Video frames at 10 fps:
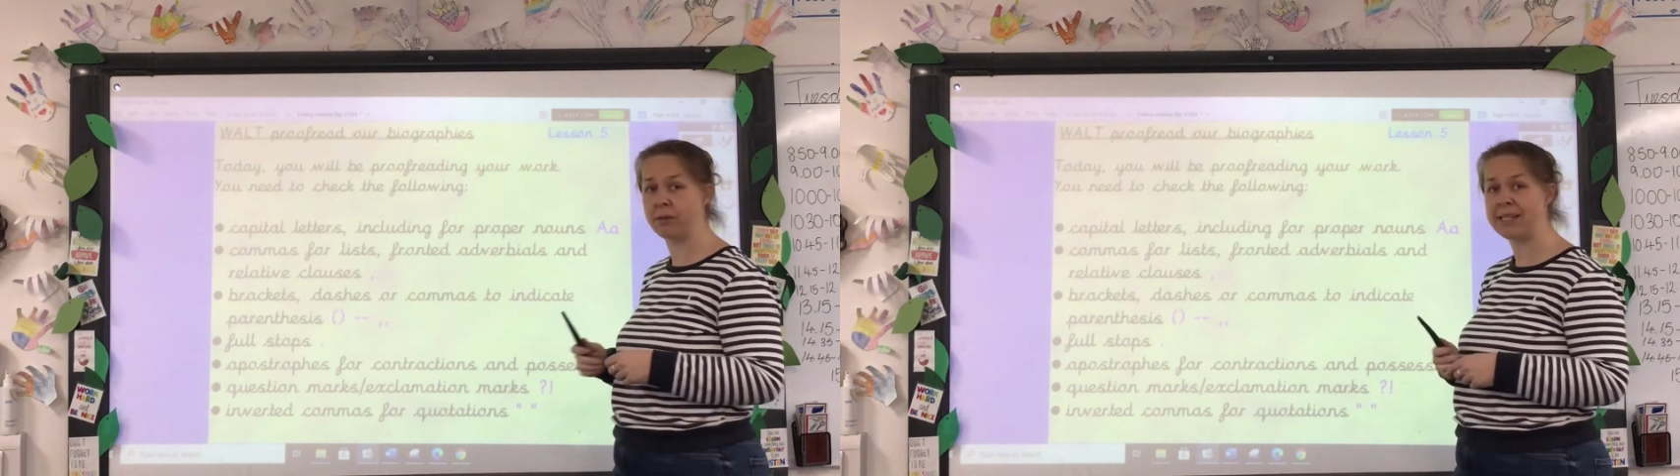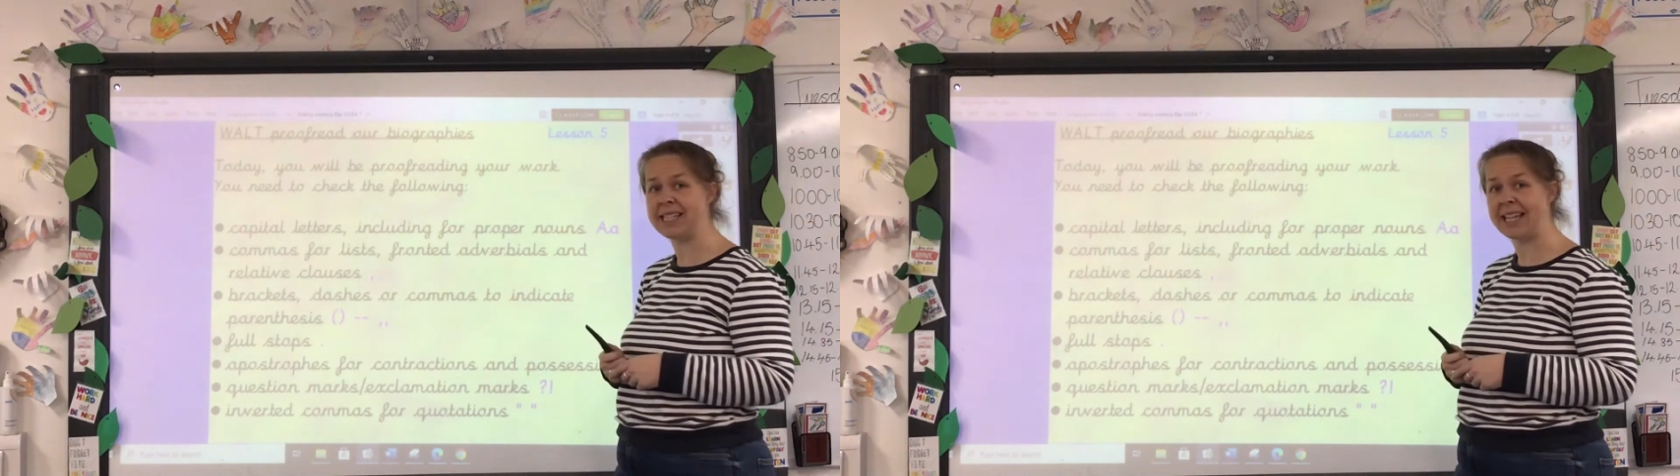
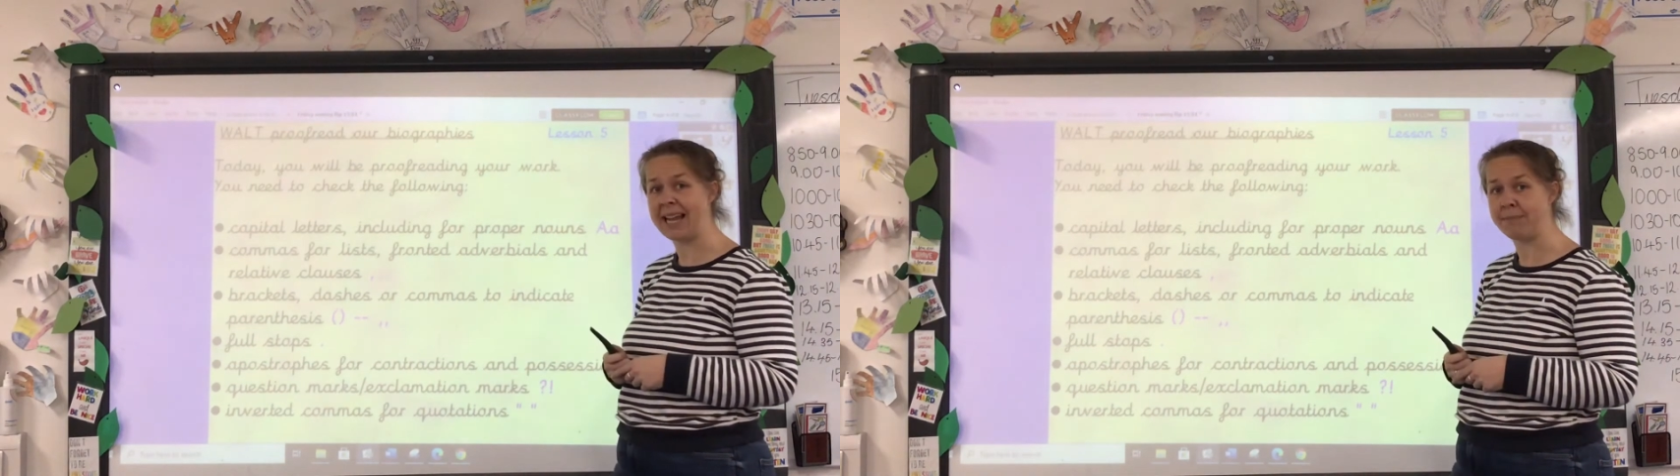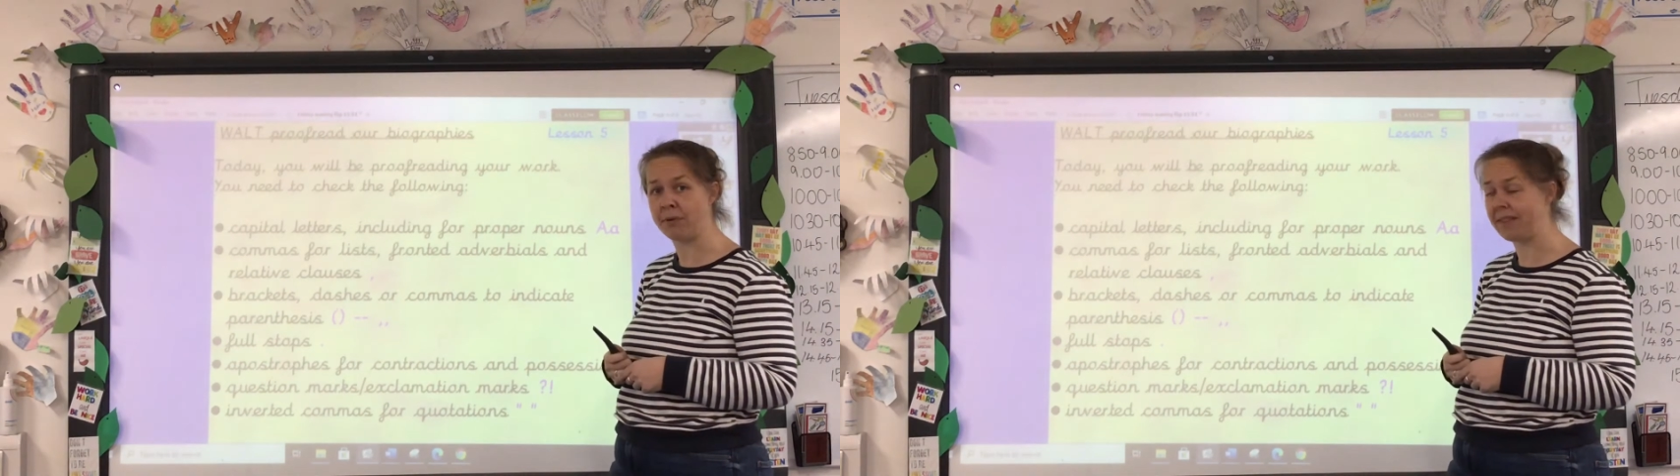to
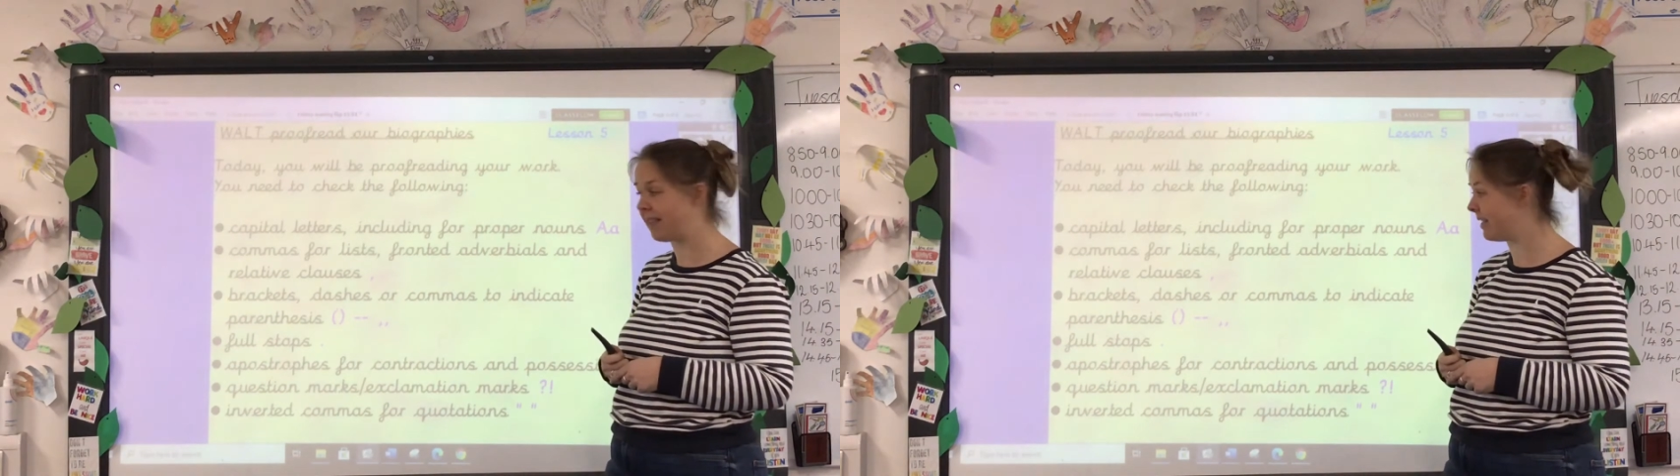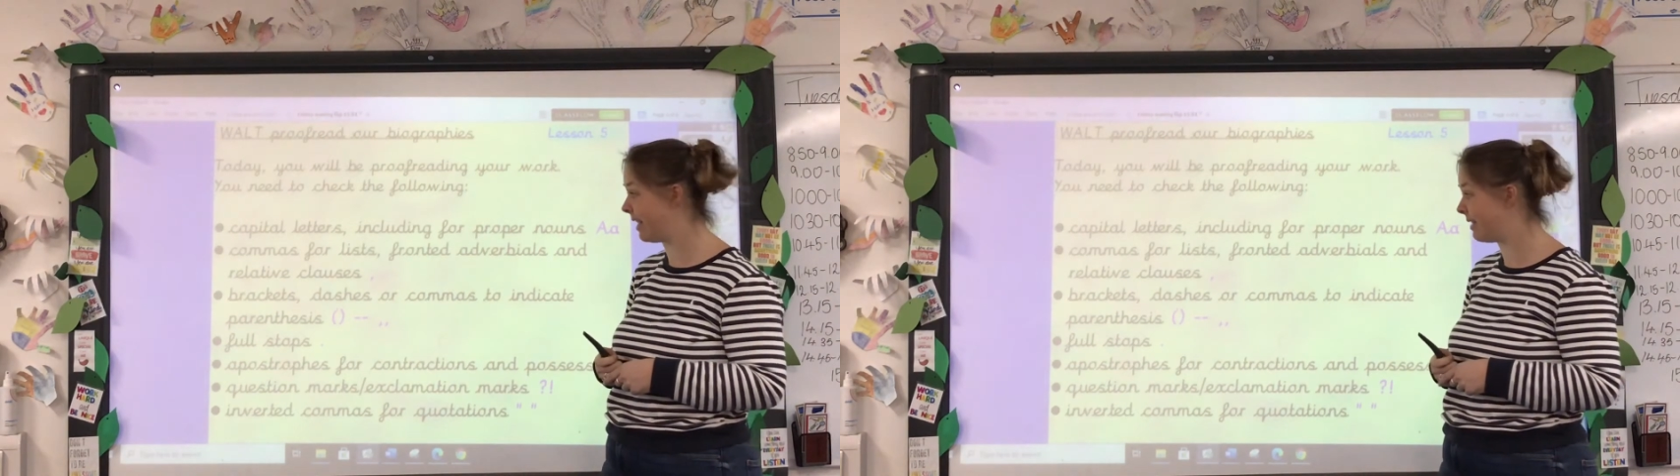indicate
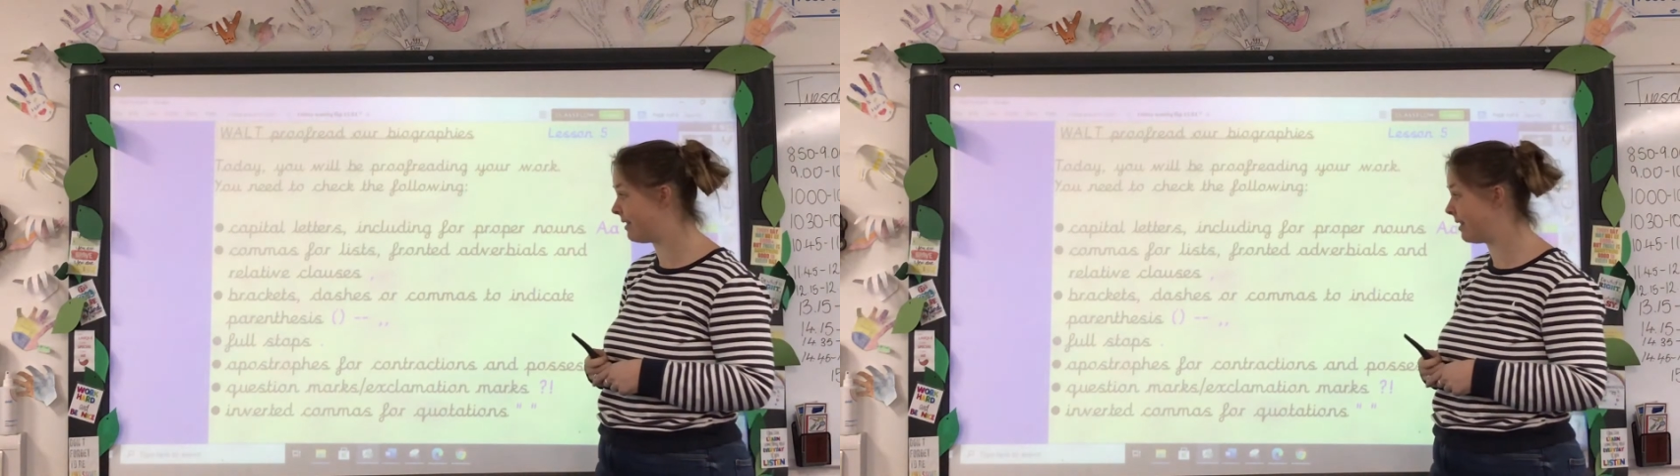parenthesis.